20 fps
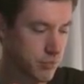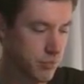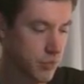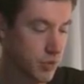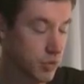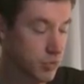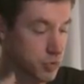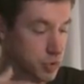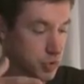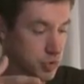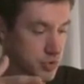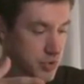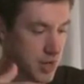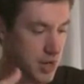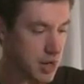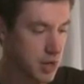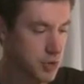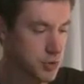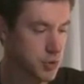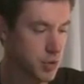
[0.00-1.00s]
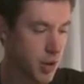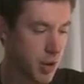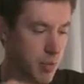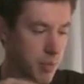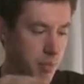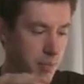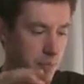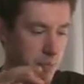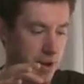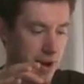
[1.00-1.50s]
I shouldn't say also,
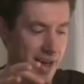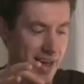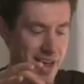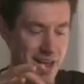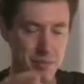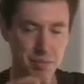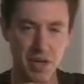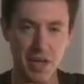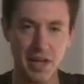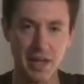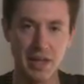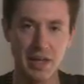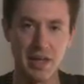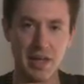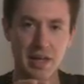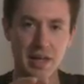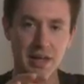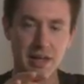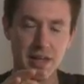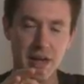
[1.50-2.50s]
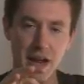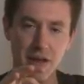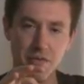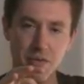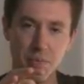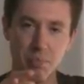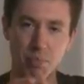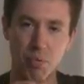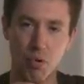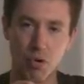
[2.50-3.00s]
but I am getting kind
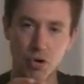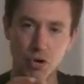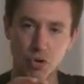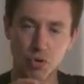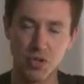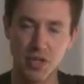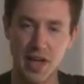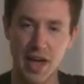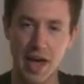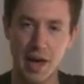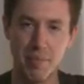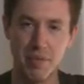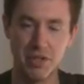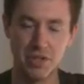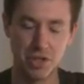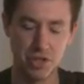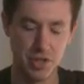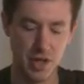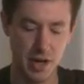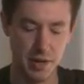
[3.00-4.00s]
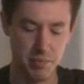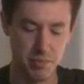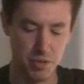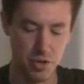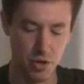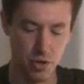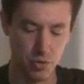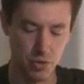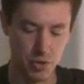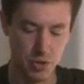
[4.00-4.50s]
of a boiled cabbage type
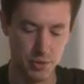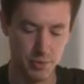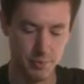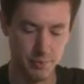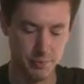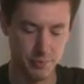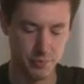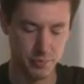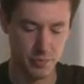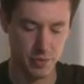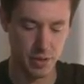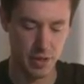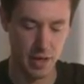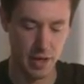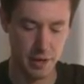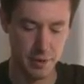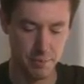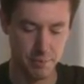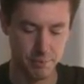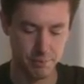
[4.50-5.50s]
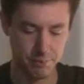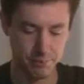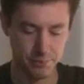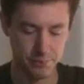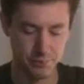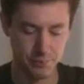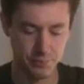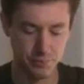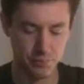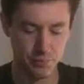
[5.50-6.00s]
note. Okay,
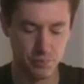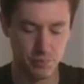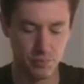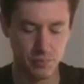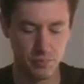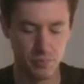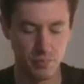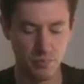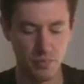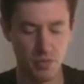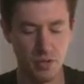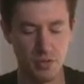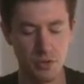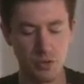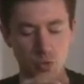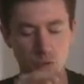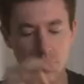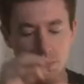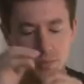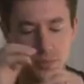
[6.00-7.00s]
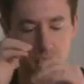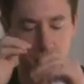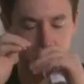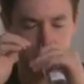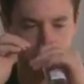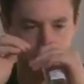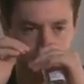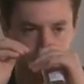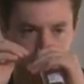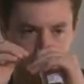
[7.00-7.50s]
this one
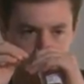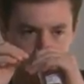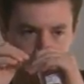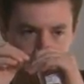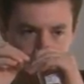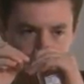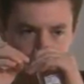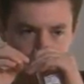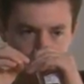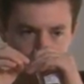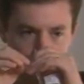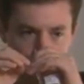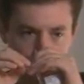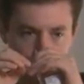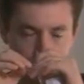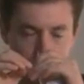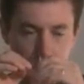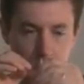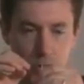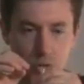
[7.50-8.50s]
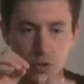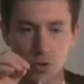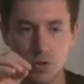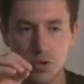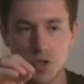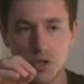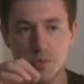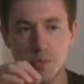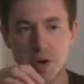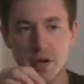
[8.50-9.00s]
also,
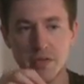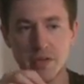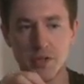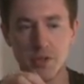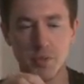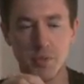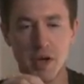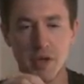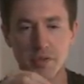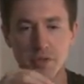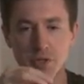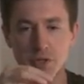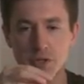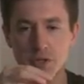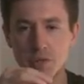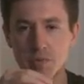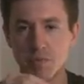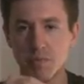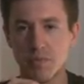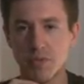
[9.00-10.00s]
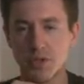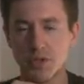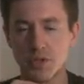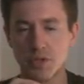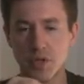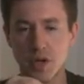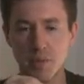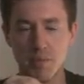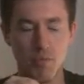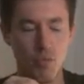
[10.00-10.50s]
just by the smell, this
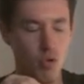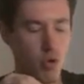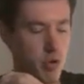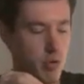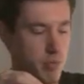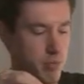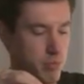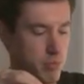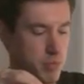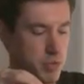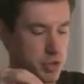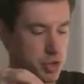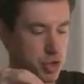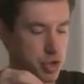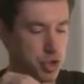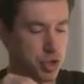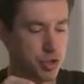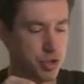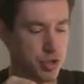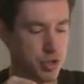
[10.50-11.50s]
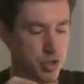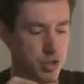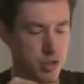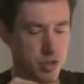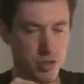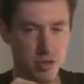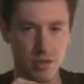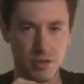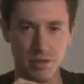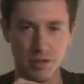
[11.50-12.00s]
is a more
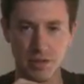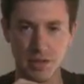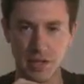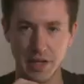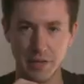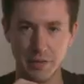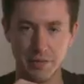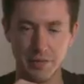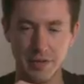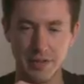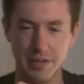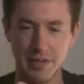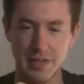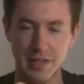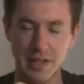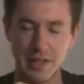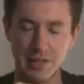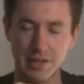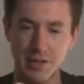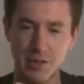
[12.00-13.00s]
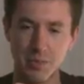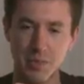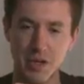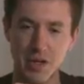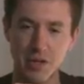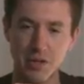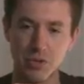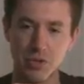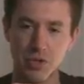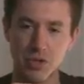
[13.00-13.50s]
mature leaf. It
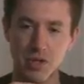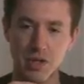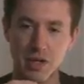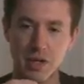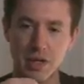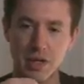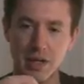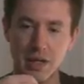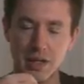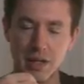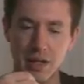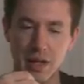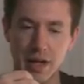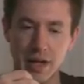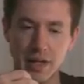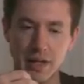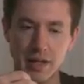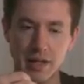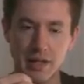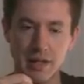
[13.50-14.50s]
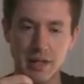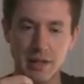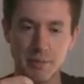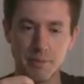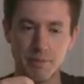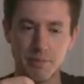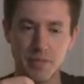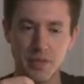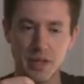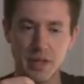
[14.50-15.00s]
smells like
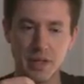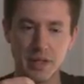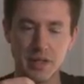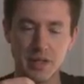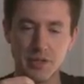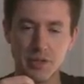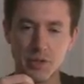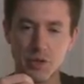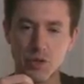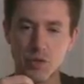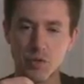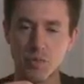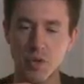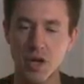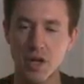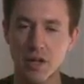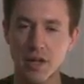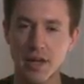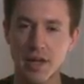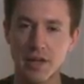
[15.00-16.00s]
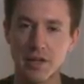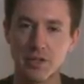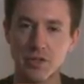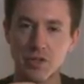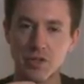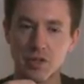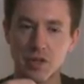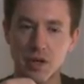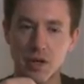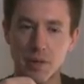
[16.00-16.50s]
it doesn't smell
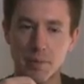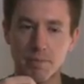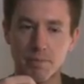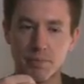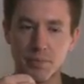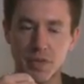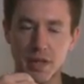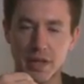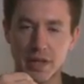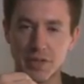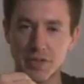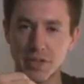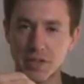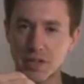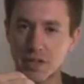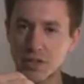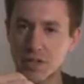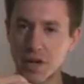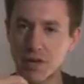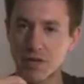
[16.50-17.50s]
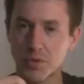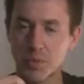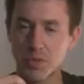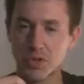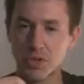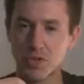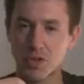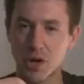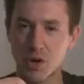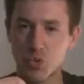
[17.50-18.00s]
as like I said, doesn't have as
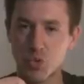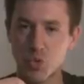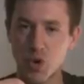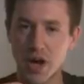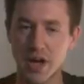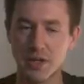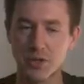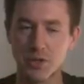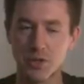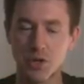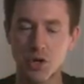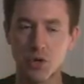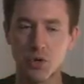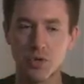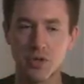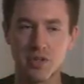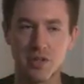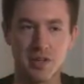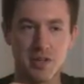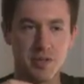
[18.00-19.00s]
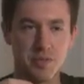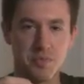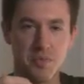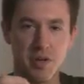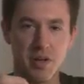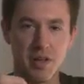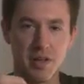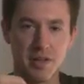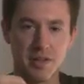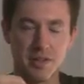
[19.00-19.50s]
much of that rice note.
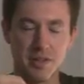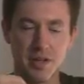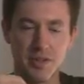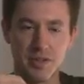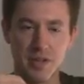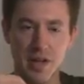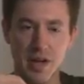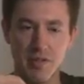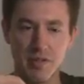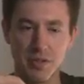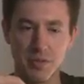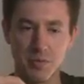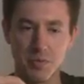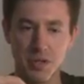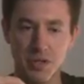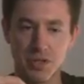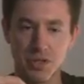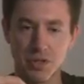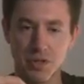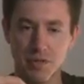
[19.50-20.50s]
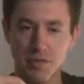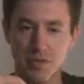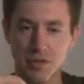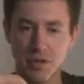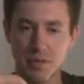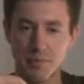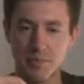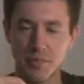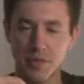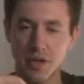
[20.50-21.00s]
Doesn't have as much of
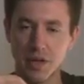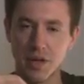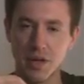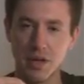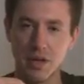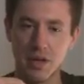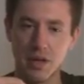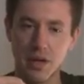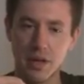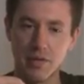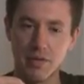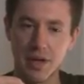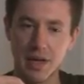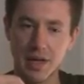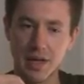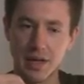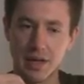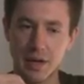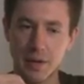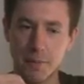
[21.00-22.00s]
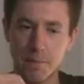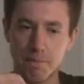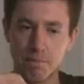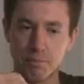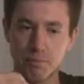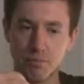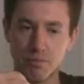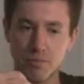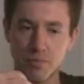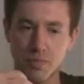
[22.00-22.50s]
a
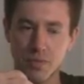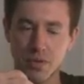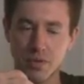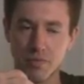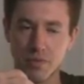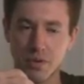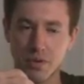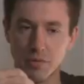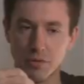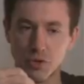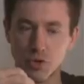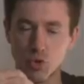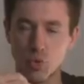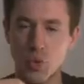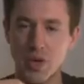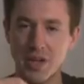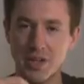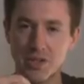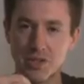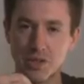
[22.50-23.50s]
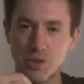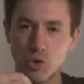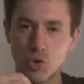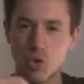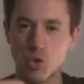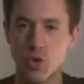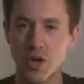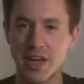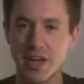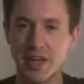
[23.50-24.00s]
sweet
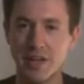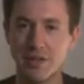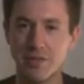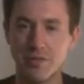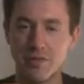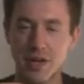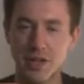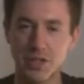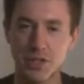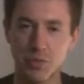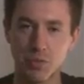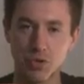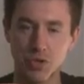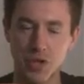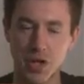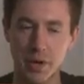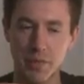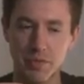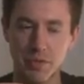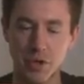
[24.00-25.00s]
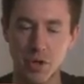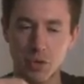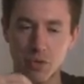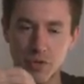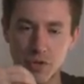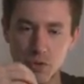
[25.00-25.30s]
green vegetable type note.